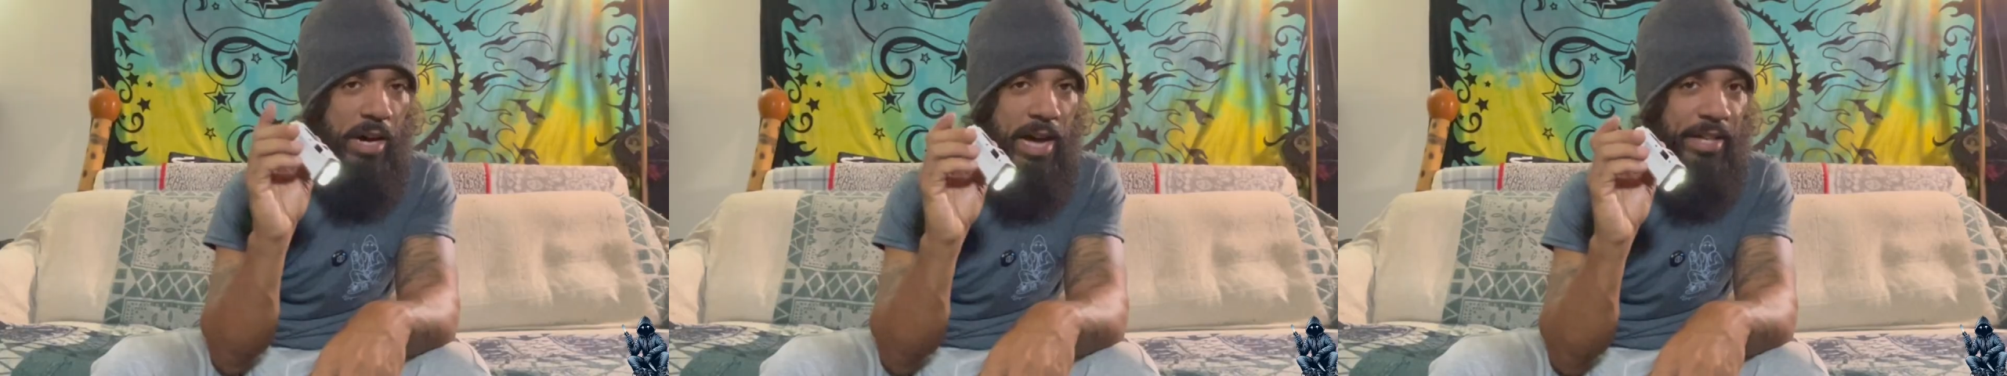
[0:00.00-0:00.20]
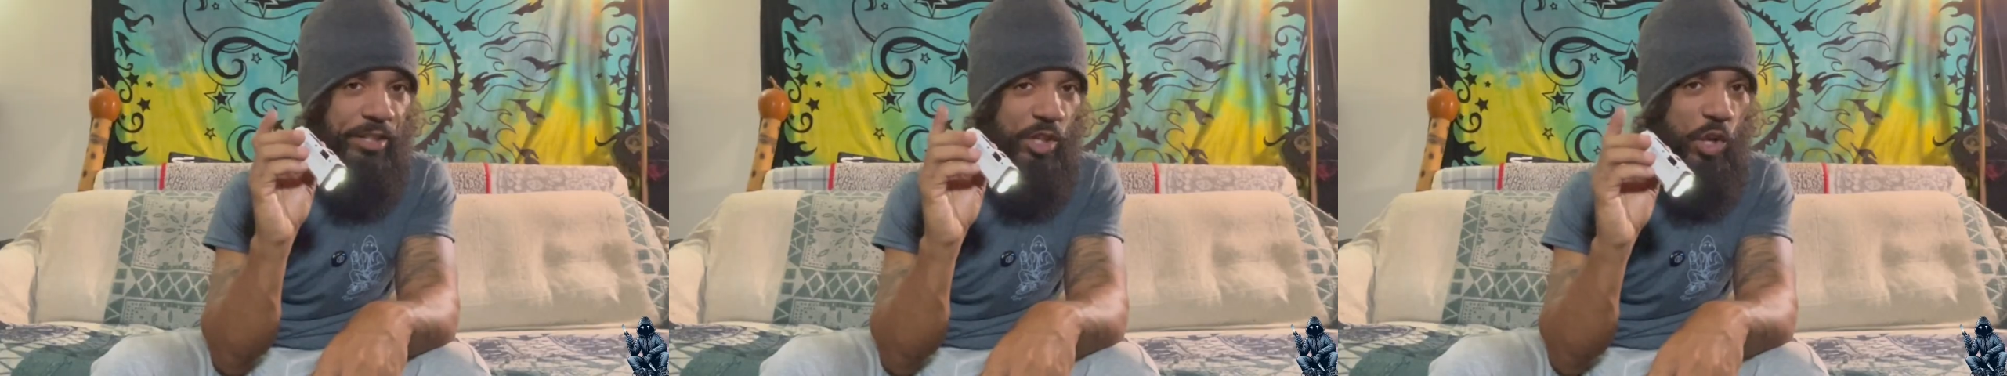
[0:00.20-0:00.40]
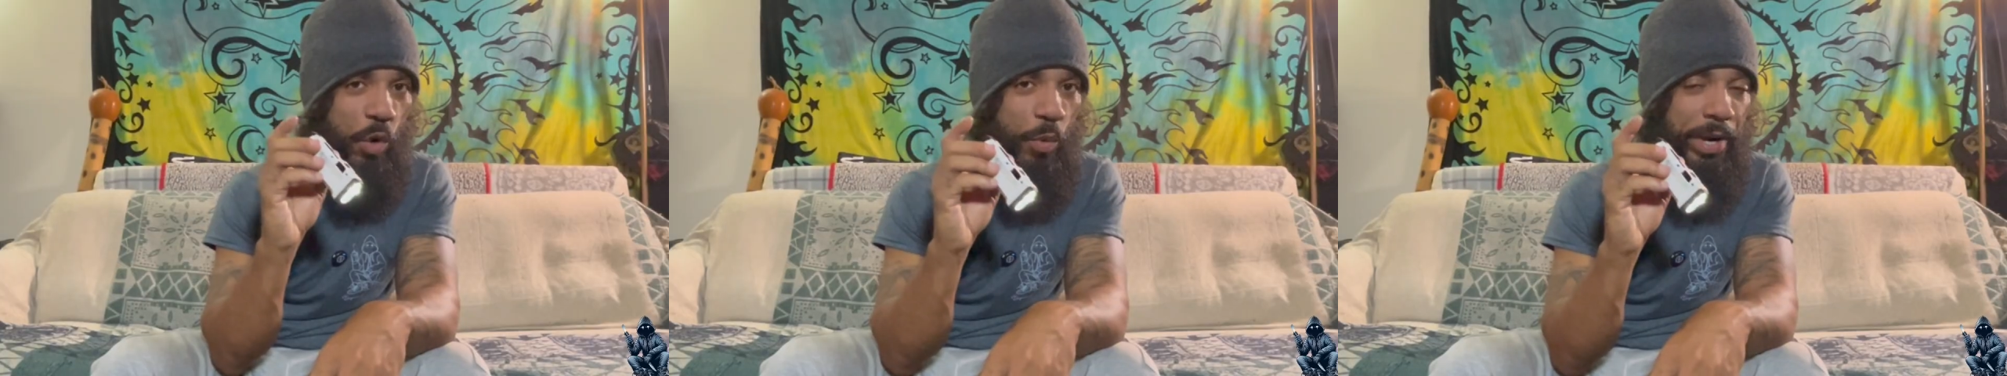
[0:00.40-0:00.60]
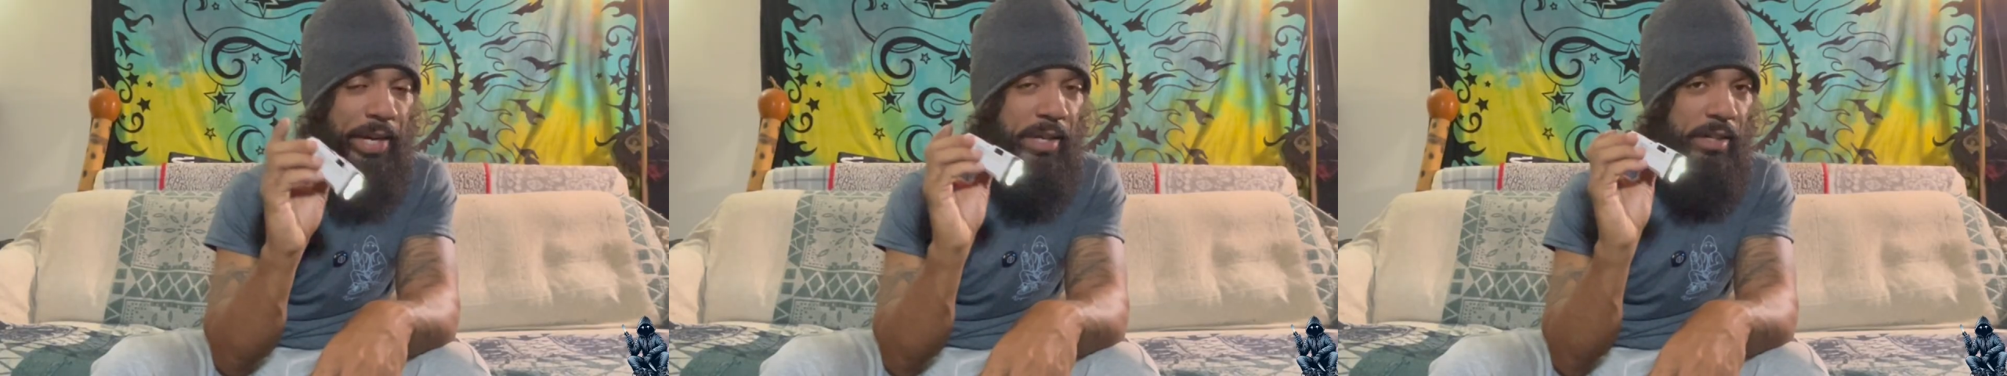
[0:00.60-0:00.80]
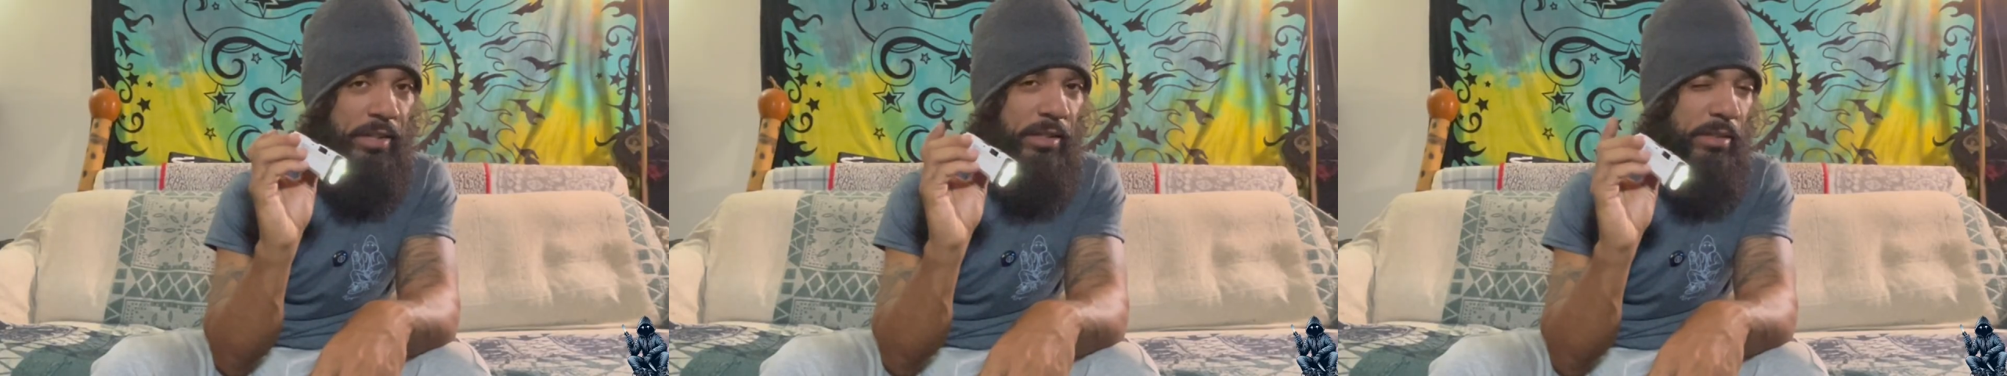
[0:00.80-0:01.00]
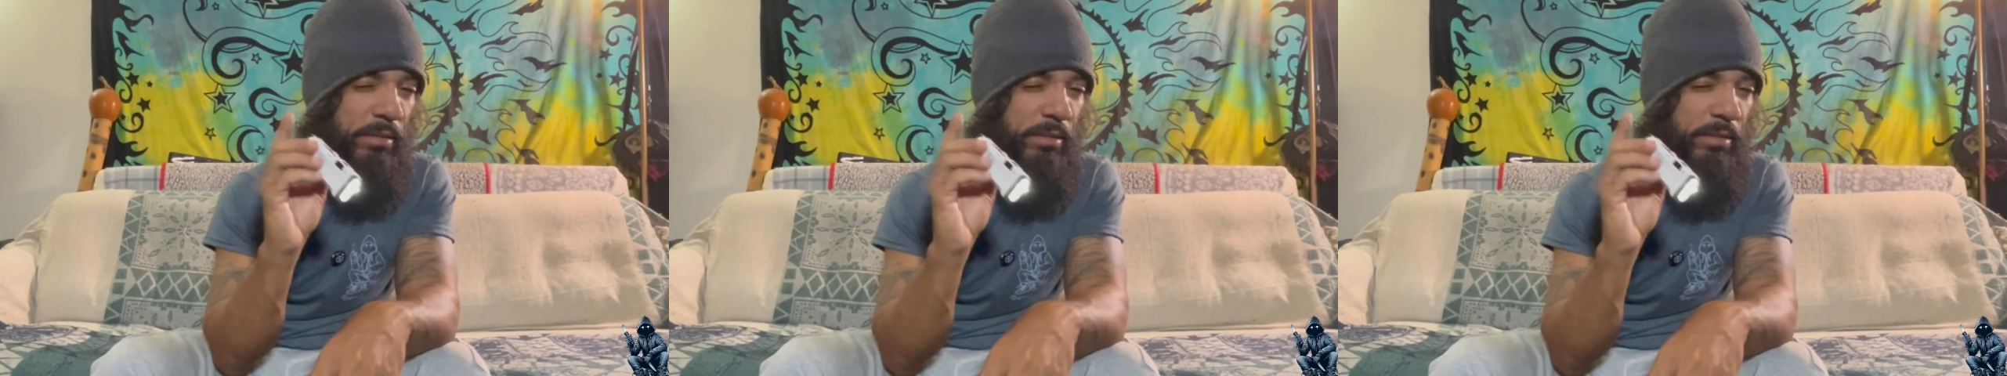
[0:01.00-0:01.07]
as a quick,